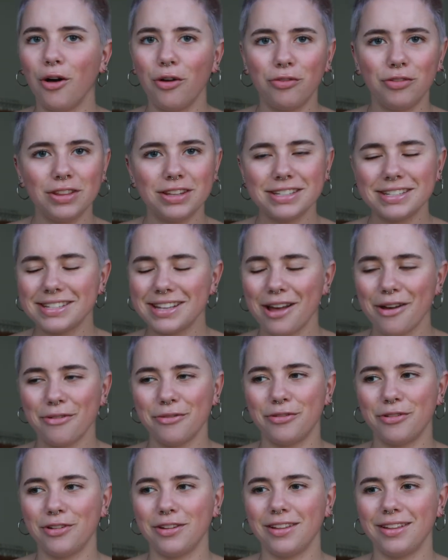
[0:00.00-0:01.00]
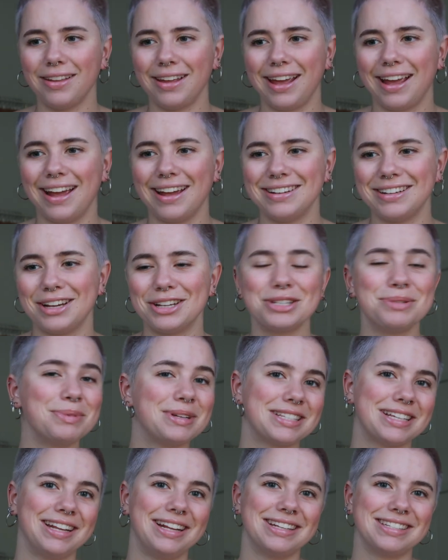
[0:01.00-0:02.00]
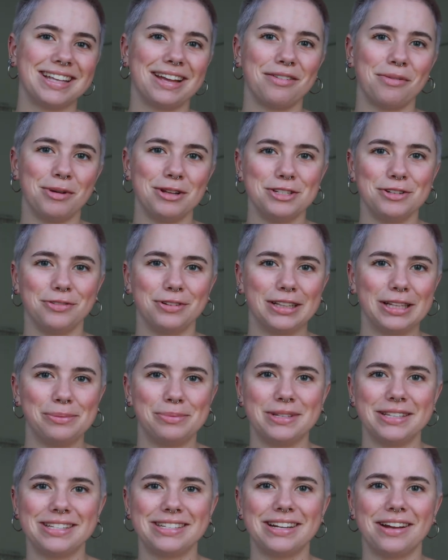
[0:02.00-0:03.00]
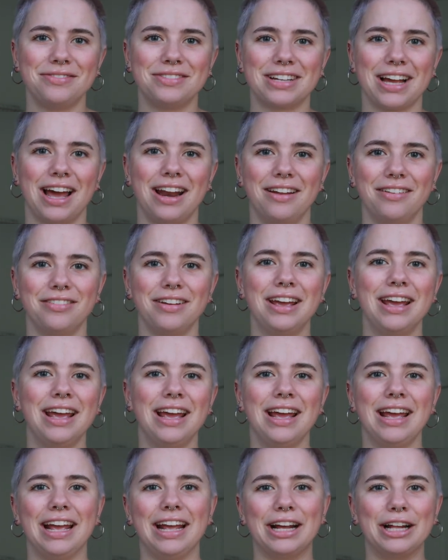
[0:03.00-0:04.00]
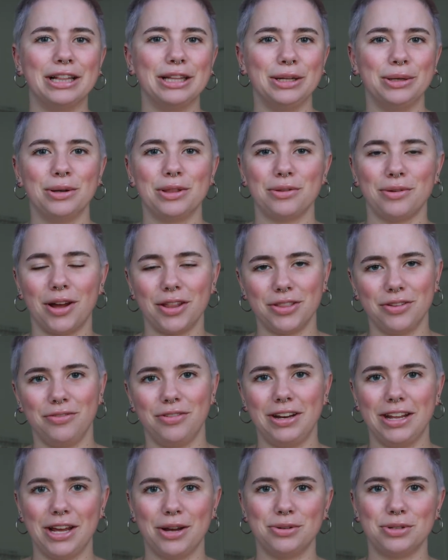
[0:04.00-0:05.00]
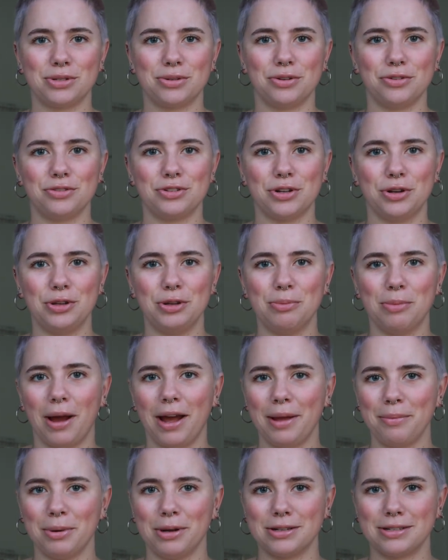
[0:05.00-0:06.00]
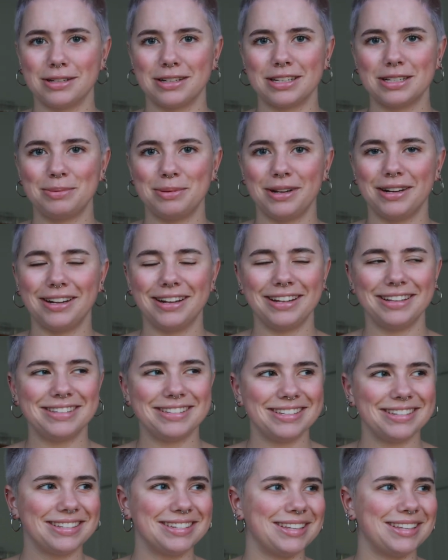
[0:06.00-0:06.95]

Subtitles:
Hopefully this is helpful, and I also am excited because I have a bunch of clips and stuff to kind of include throughout the video to sort of show you my personal experience.